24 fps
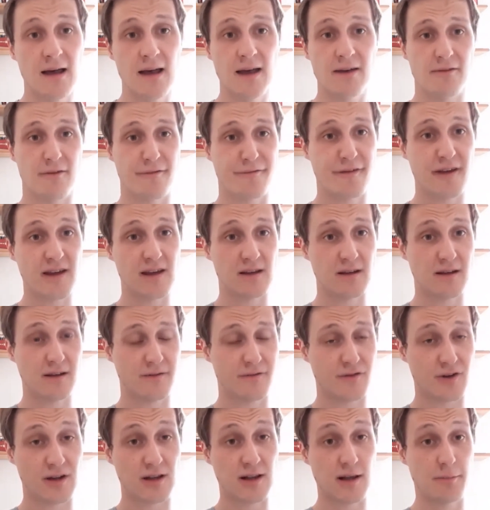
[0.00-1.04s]
The feeling of
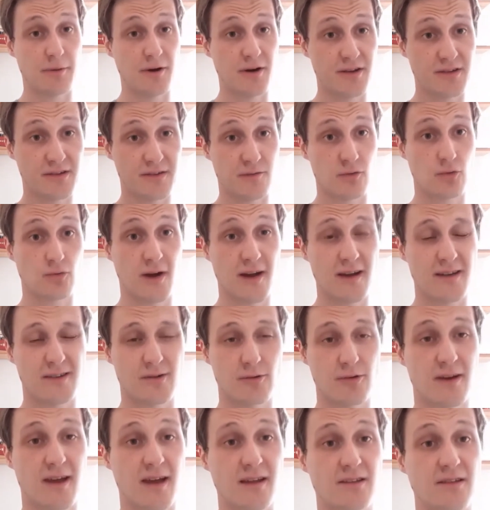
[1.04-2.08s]
the clippers and the razor
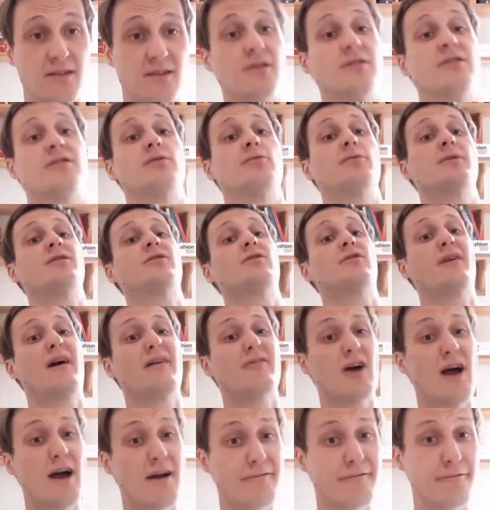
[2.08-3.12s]
against us as we sort of have
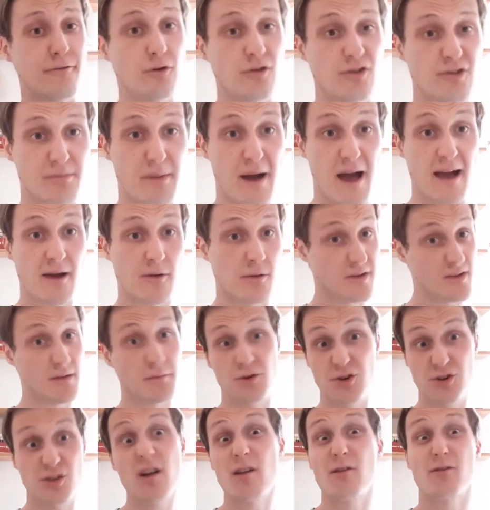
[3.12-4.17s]
our head forced back with someone
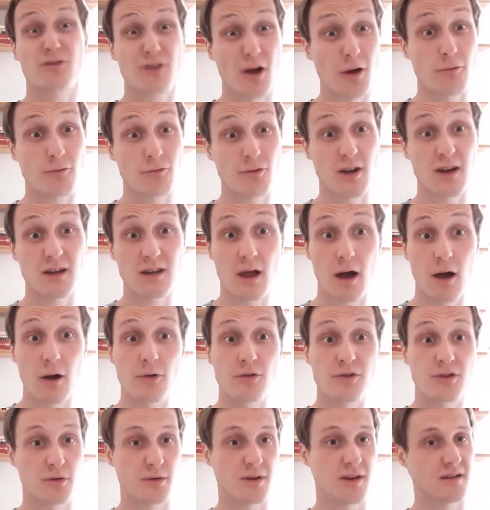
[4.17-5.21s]
you don't really know
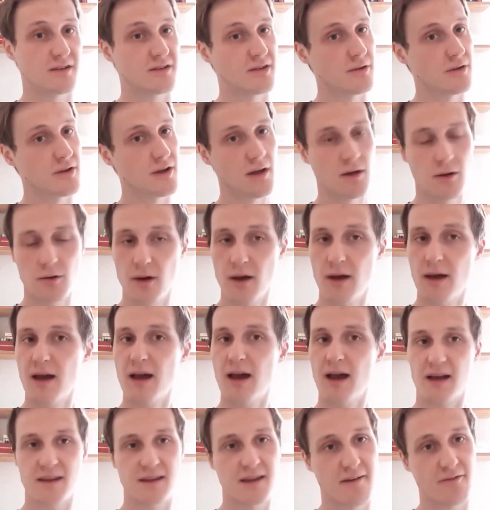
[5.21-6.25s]
doing it to you,
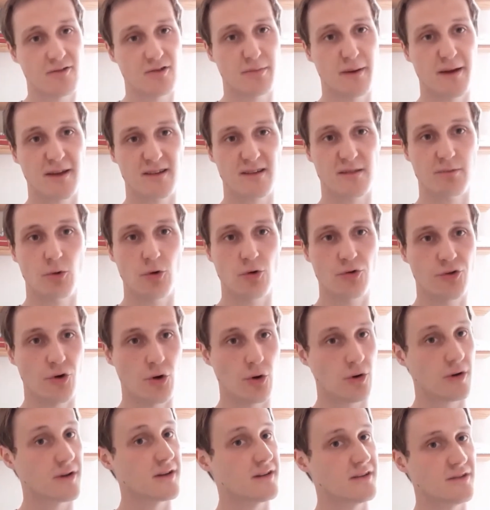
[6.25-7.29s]
and you're having to make small
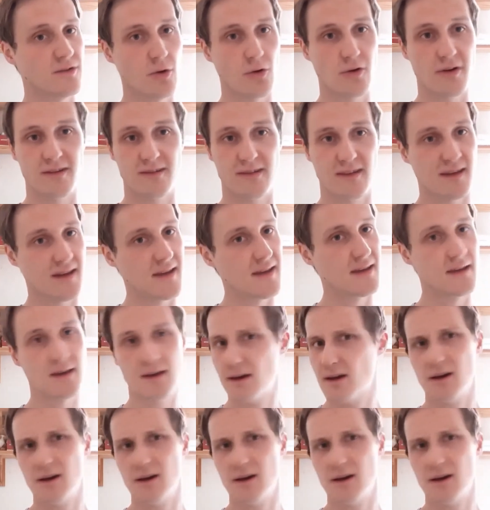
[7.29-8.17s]
talk and it's noisy.